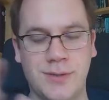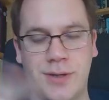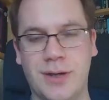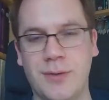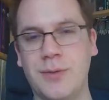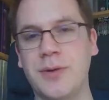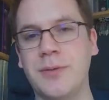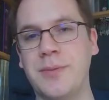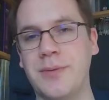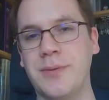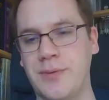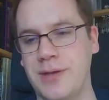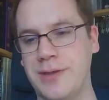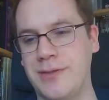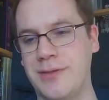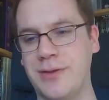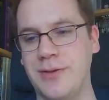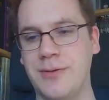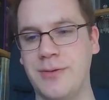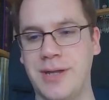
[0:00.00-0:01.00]
I will be with
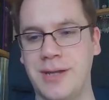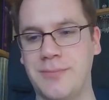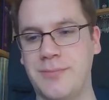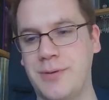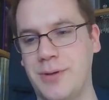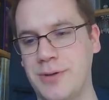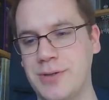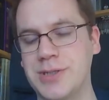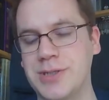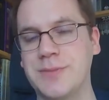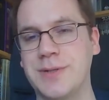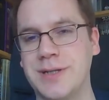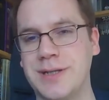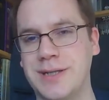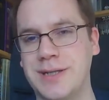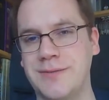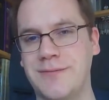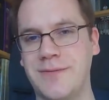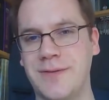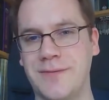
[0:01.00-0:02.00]
you in
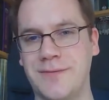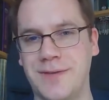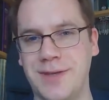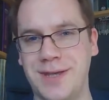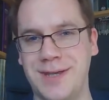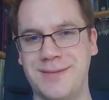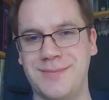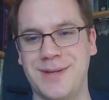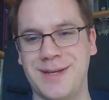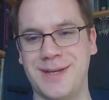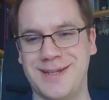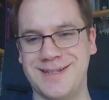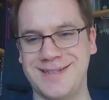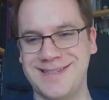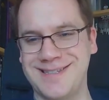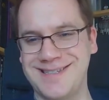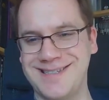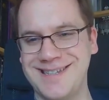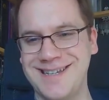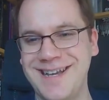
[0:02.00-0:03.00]
approximately fifteen
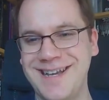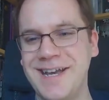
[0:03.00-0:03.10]
minutes.